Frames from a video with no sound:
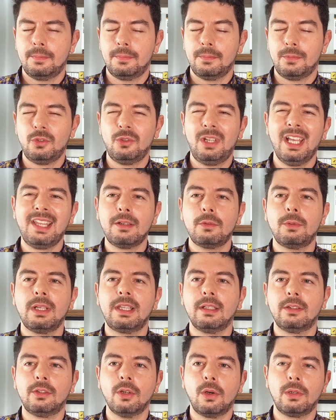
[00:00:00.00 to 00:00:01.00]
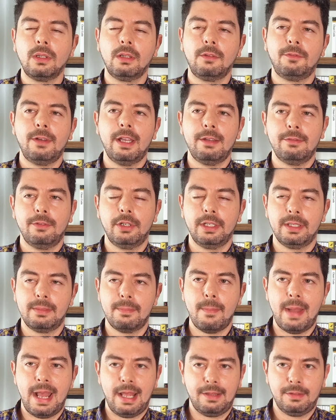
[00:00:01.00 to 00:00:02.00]
together with a toggle favorite
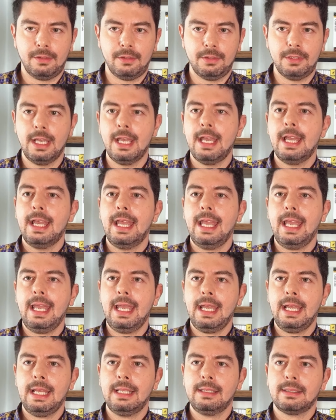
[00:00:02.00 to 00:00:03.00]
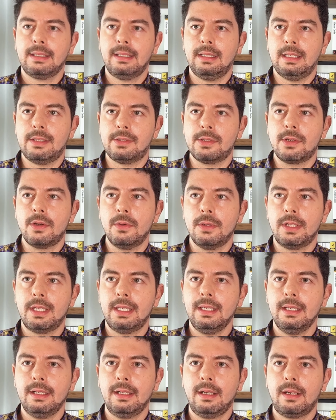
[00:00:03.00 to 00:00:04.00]
method. And let's go
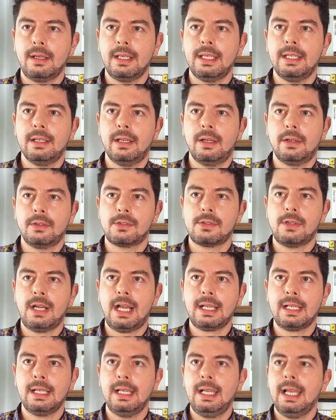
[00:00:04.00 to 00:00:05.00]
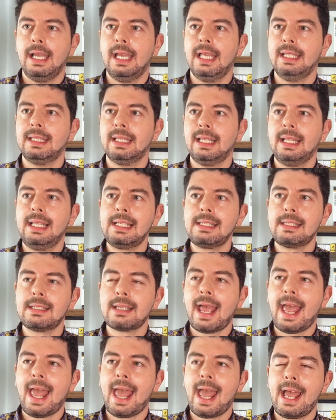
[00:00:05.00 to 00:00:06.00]
here in our track and
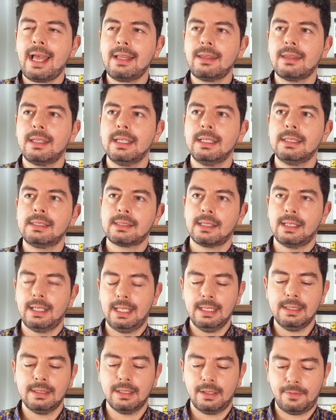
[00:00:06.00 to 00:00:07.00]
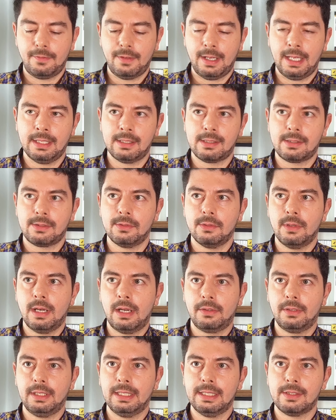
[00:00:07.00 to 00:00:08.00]
let's add this interface to
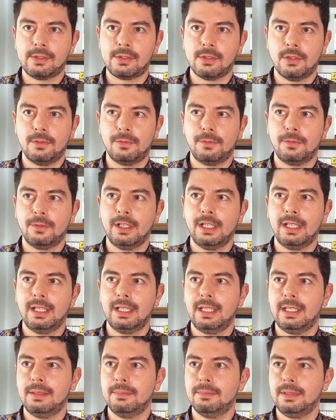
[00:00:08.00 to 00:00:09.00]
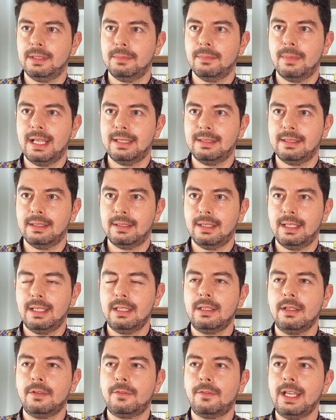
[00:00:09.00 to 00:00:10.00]
our list of implemented
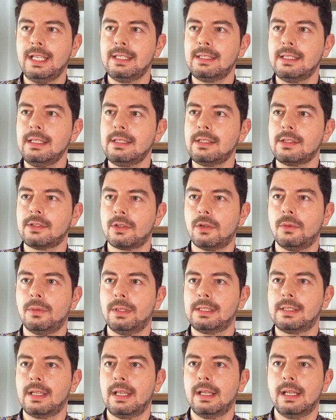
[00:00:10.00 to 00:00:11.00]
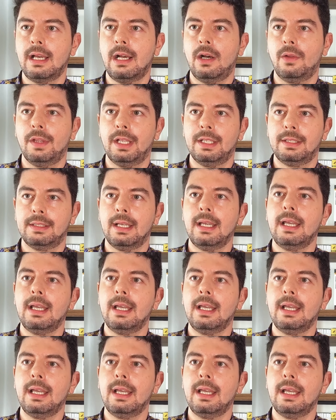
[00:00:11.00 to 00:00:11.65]
interfaces. So we say now that